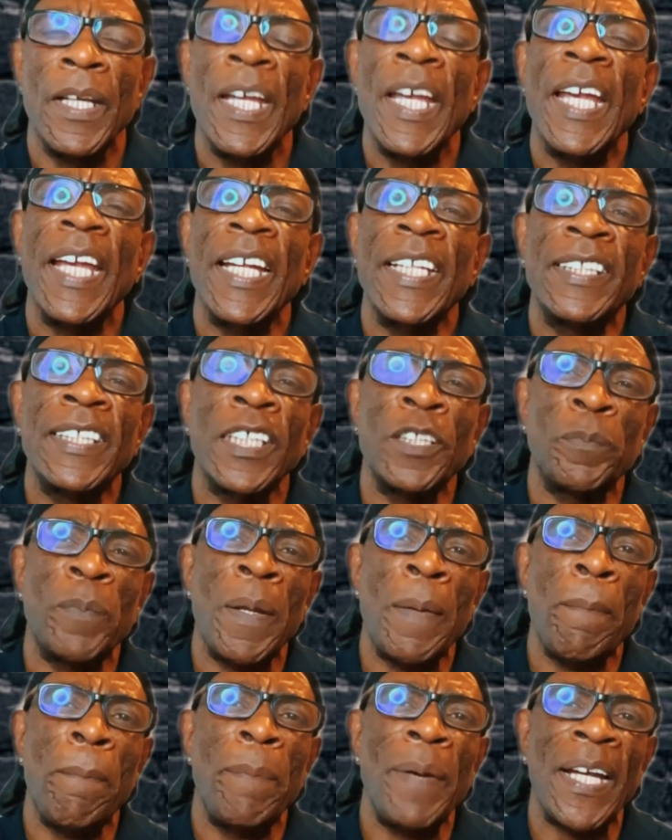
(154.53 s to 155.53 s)
It has
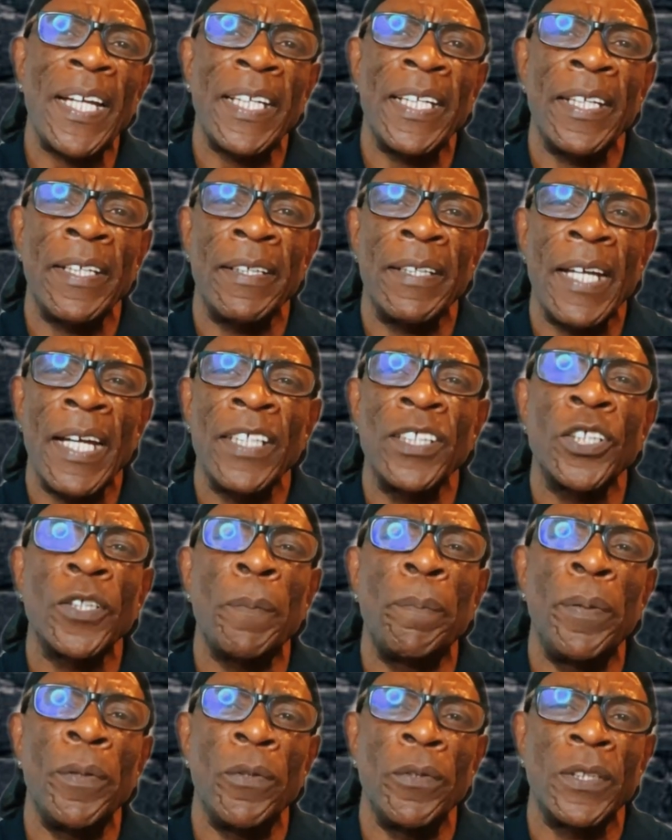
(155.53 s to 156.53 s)
been backing and
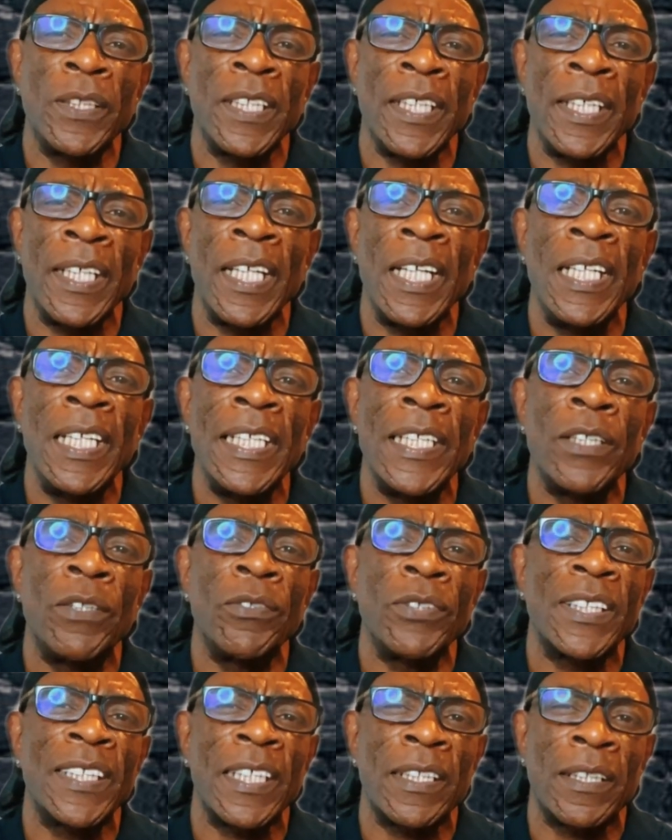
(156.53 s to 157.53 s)
supporting
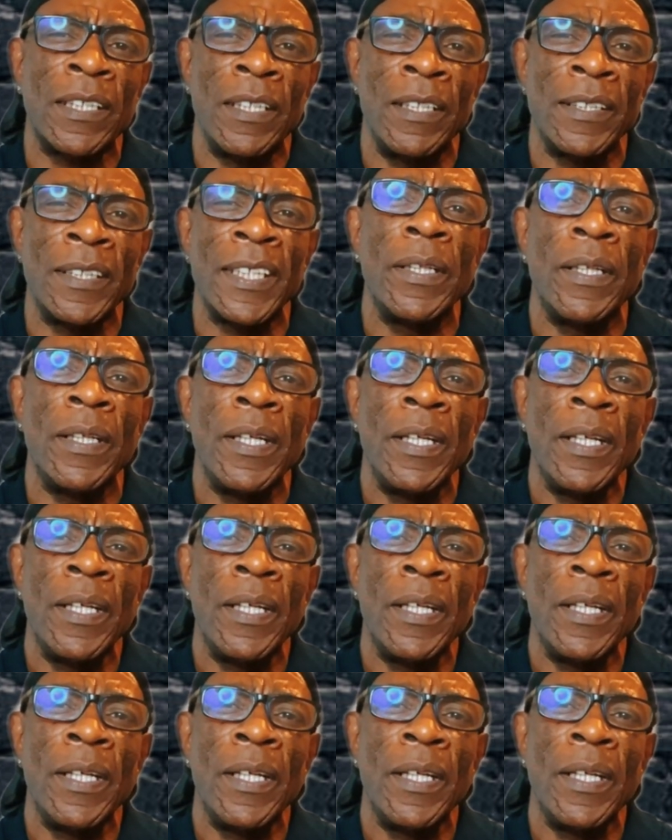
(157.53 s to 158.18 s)
illegal settlers